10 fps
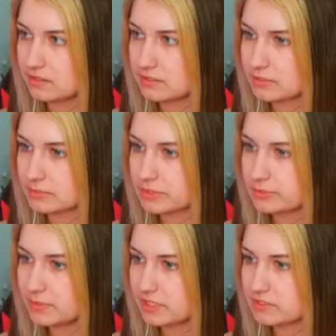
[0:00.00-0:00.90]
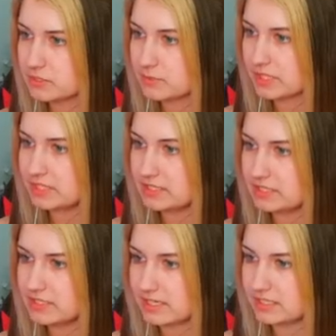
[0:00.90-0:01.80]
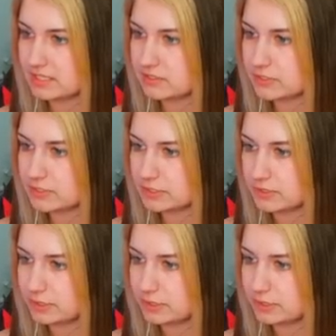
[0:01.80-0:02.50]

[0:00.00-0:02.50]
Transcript: I'm assuming this is what I need to get into